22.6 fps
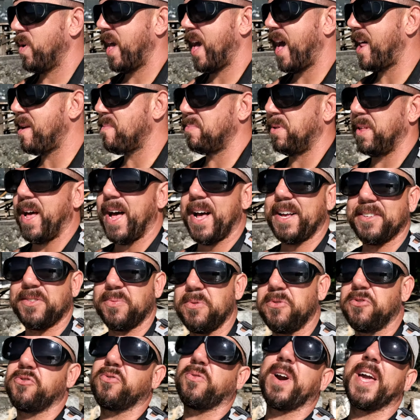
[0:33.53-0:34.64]
We had a blast.
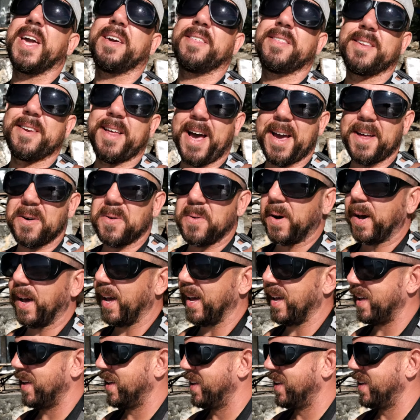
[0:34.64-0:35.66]
We drank the night away.